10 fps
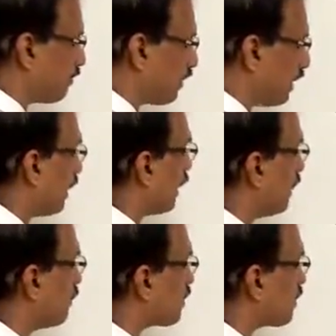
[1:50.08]

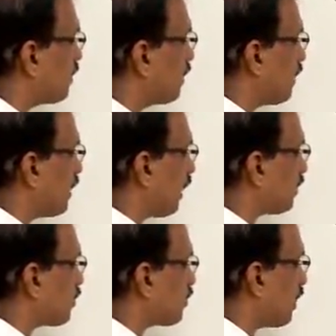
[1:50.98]
ellipse, x
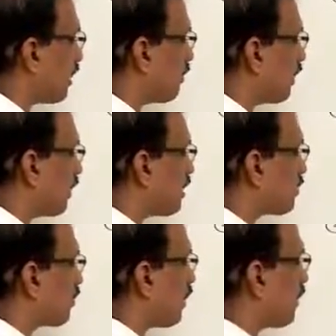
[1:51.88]
square by a
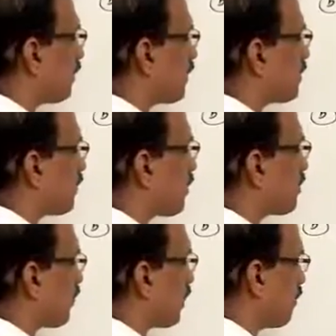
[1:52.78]
square plus y
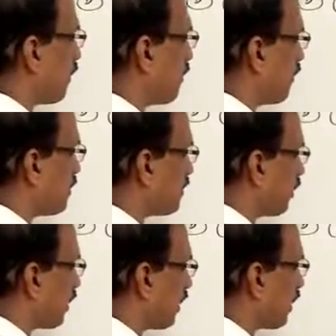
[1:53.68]
square by b
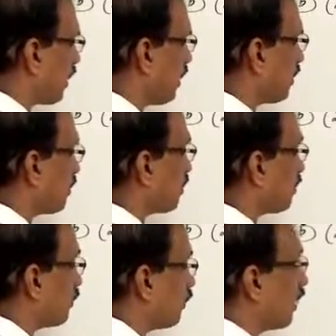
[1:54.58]
square equal to
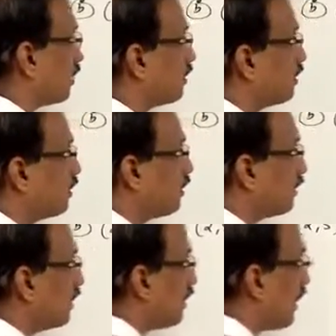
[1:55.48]
1.
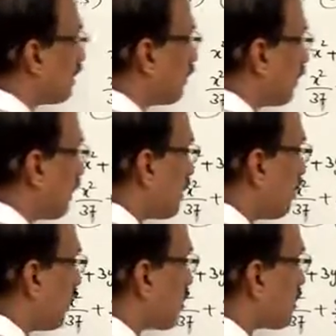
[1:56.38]
The normal
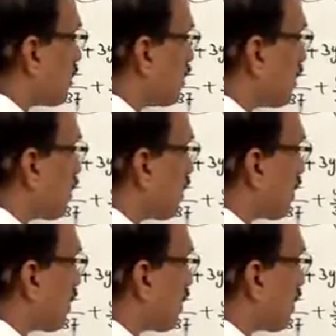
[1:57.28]
equation is